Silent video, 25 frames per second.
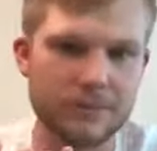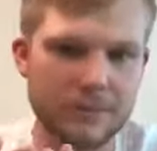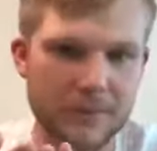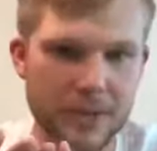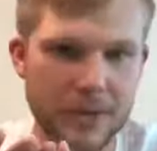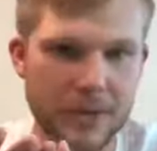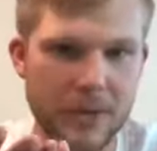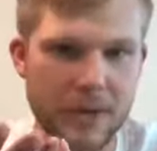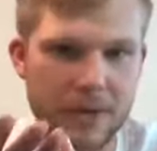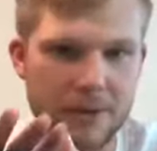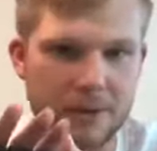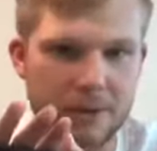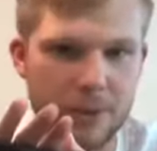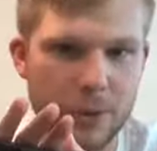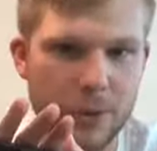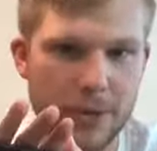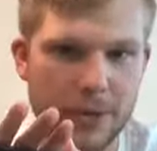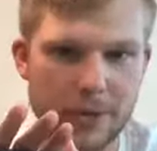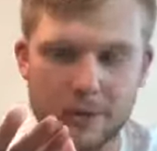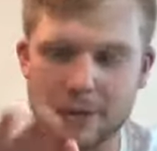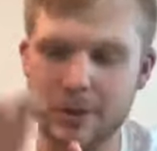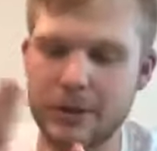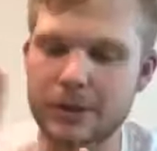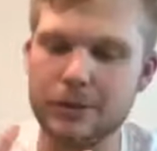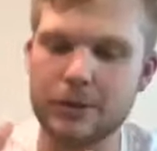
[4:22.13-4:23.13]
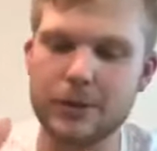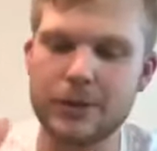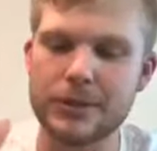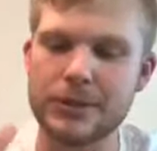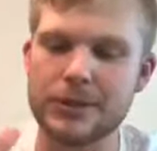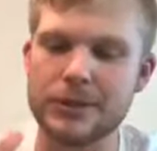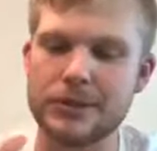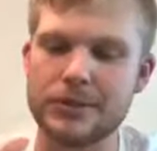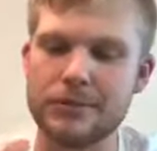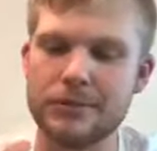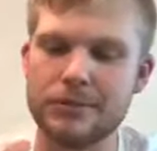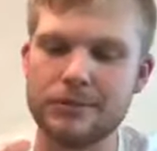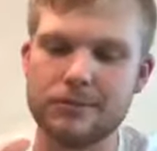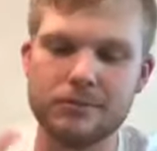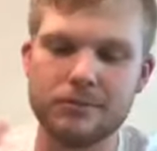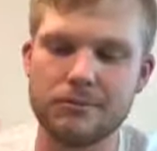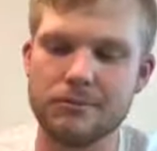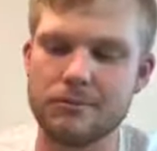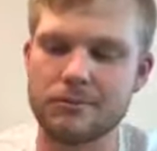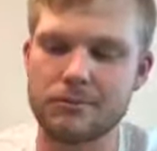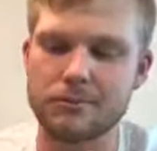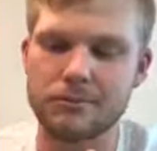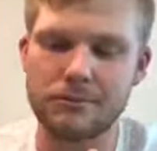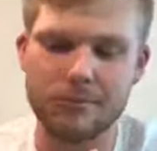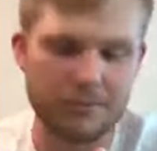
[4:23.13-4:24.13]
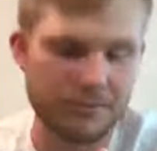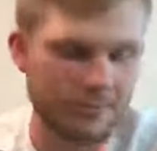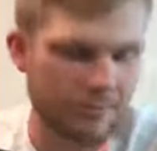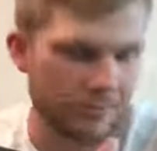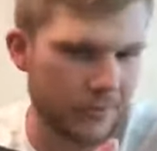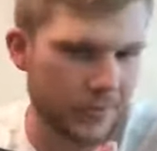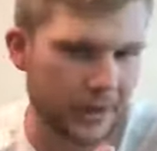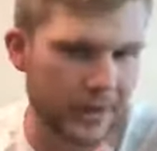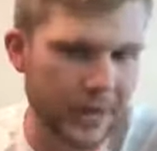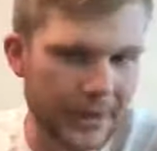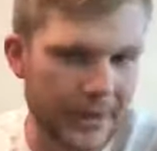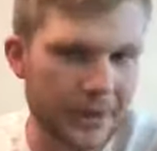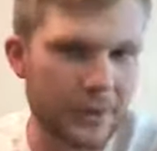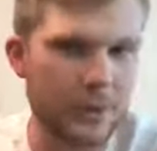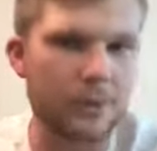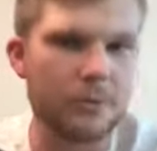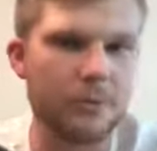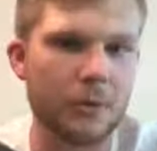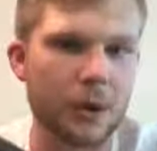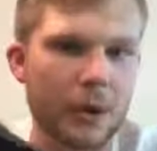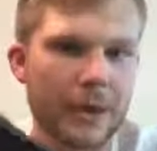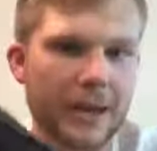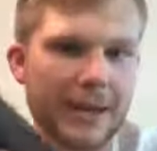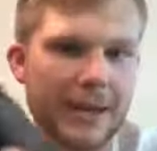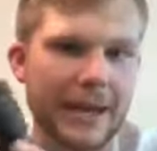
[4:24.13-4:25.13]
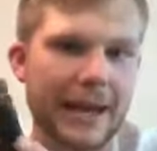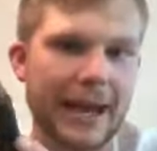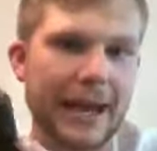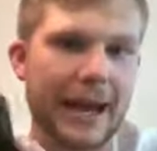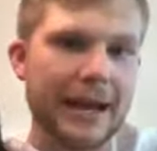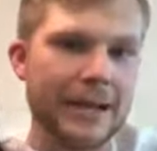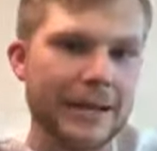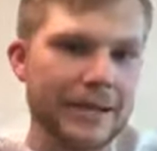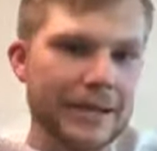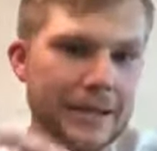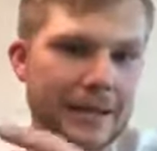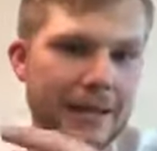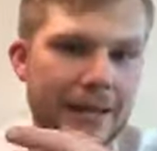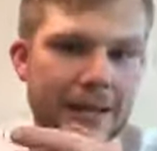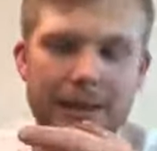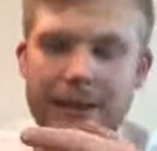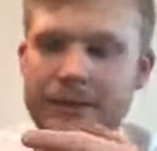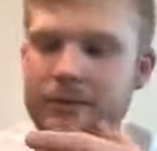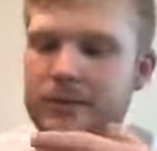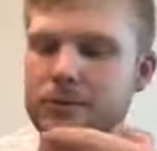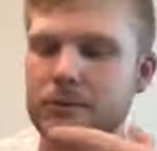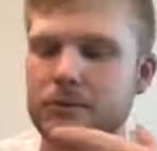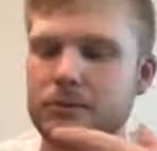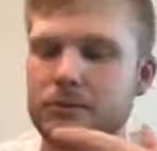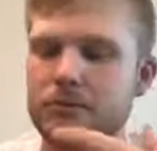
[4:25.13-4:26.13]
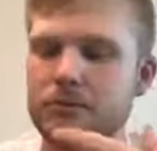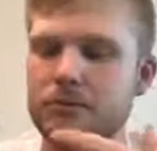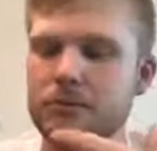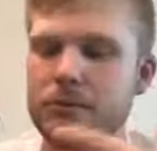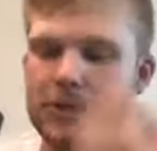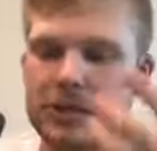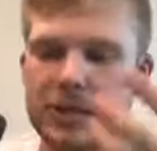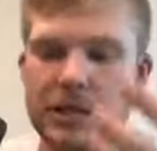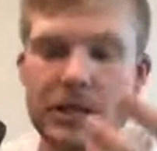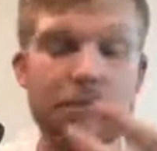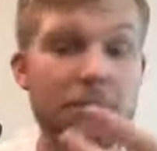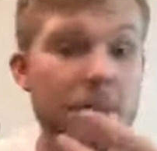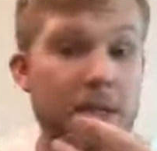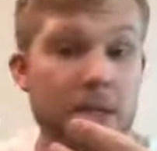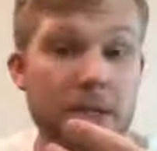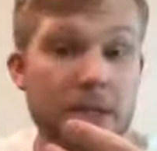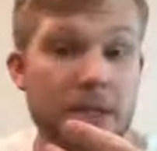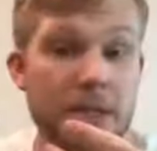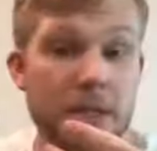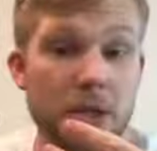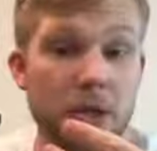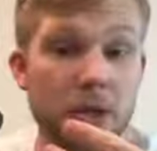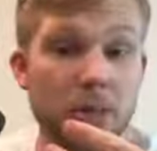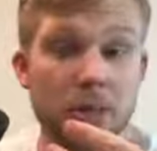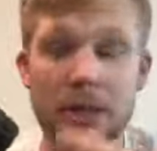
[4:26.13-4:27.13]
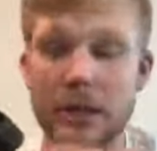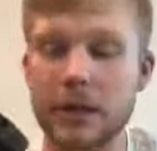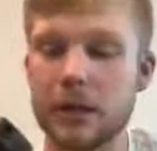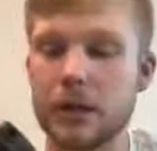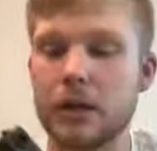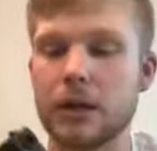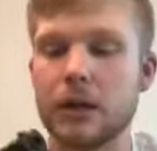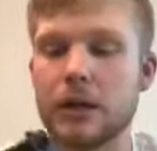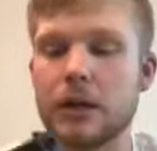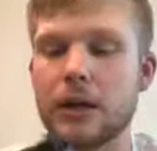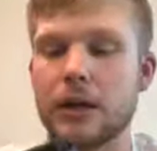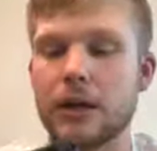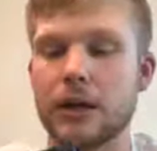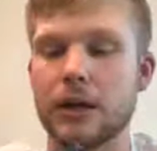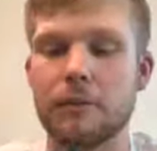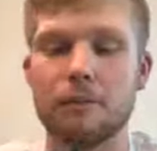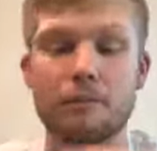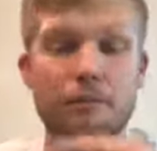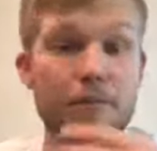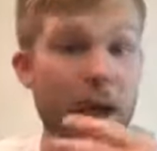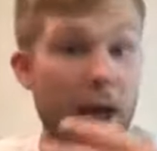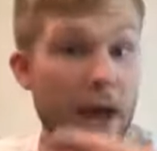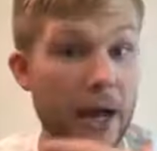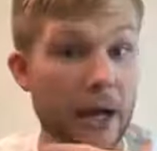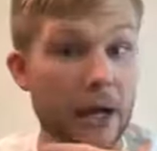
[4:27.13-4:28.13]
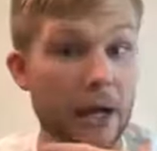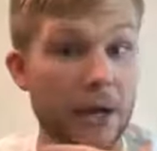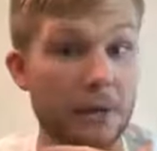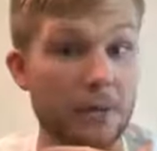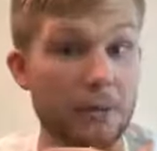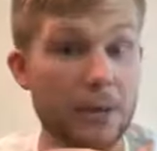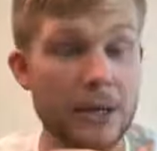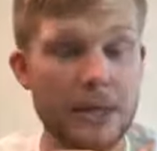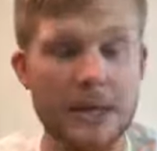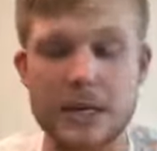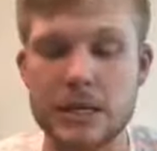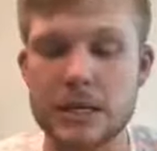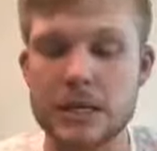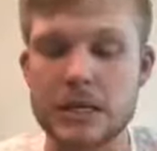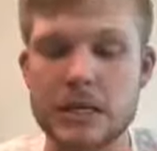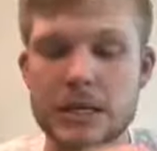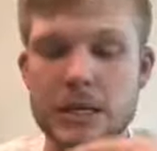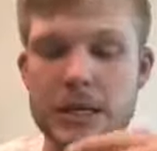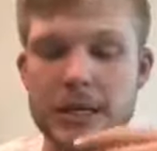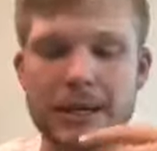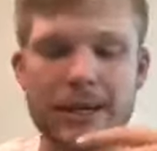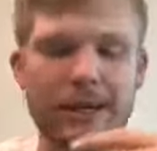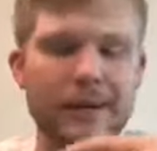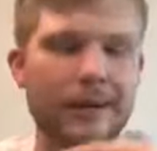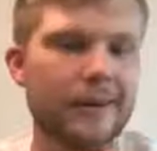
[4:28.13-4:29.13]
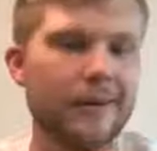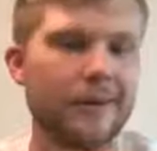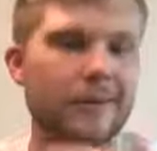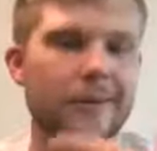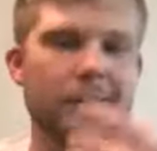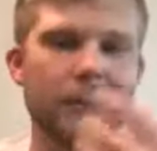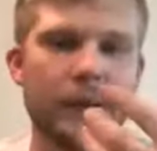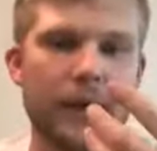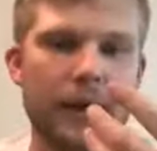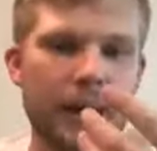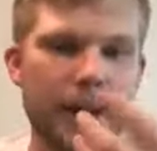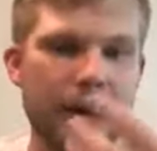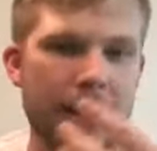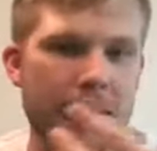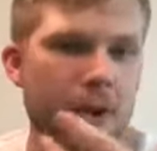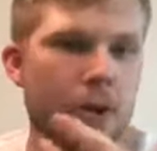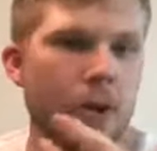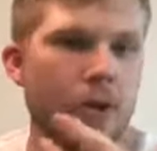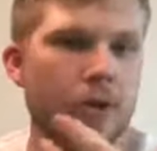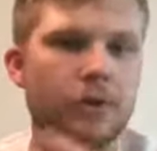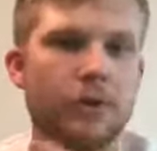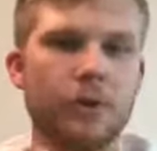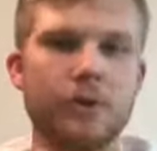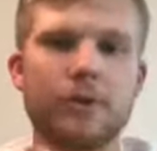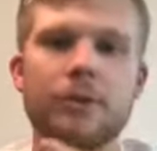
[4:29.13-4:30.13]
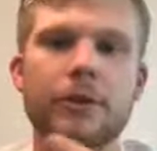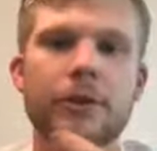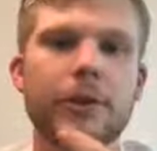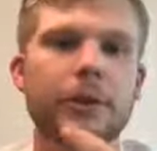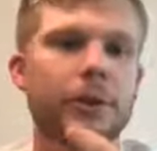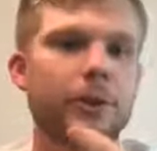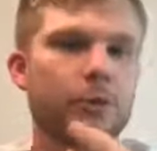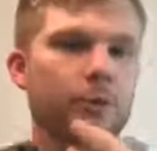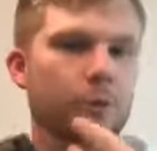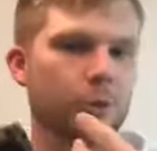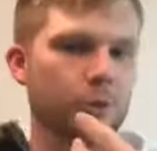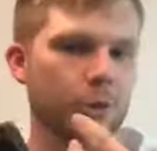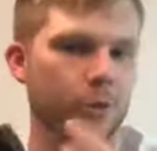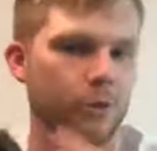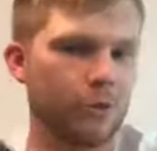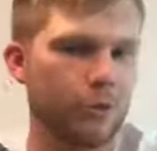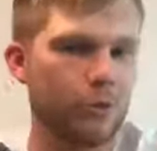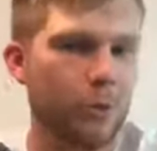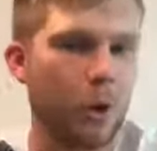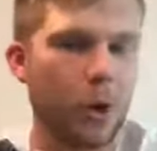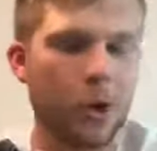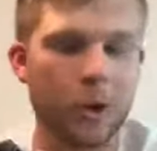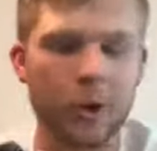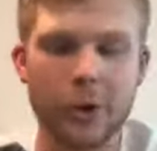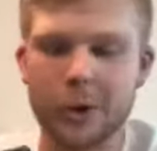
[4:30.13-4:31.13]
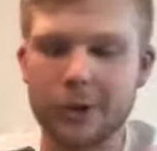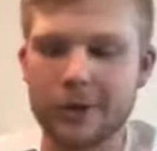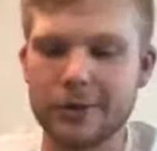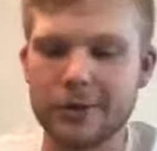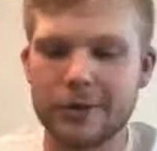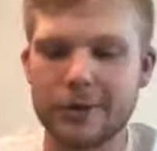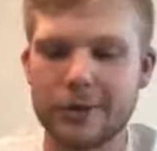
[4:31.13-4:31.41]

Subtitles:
The Glock 43 was, again, it was marketed as a deep concealment backup piece, and also for those who are smaller.